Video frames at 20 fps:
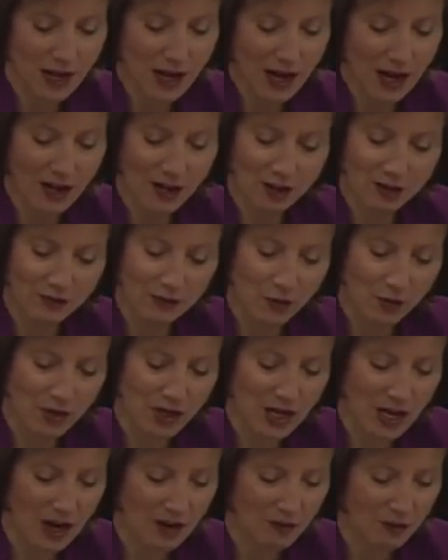I look forward
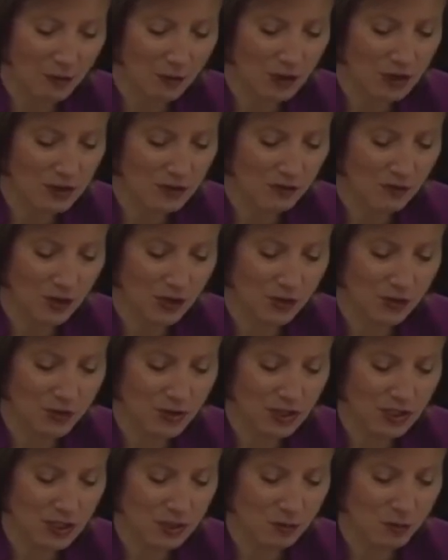to everyone's views
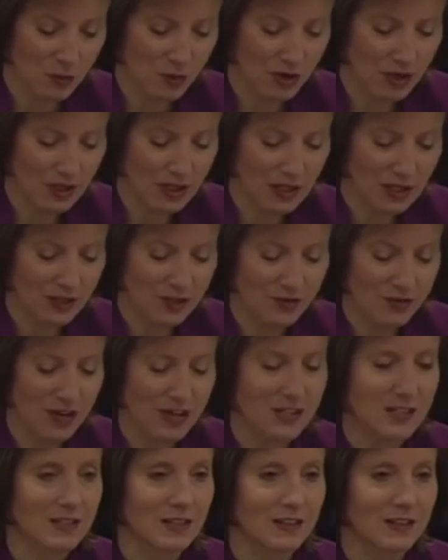this morning in
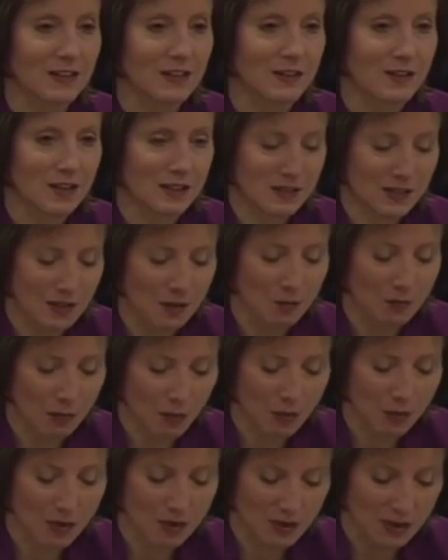addressing this
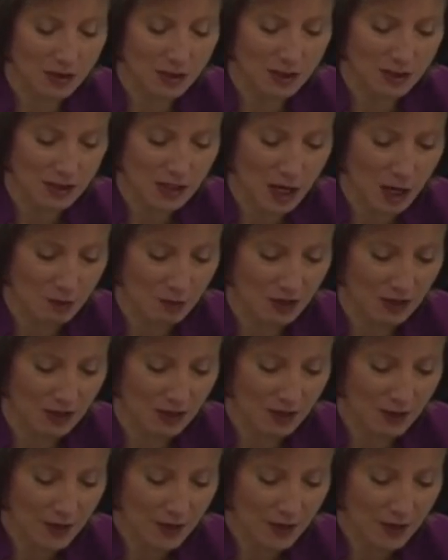important topic.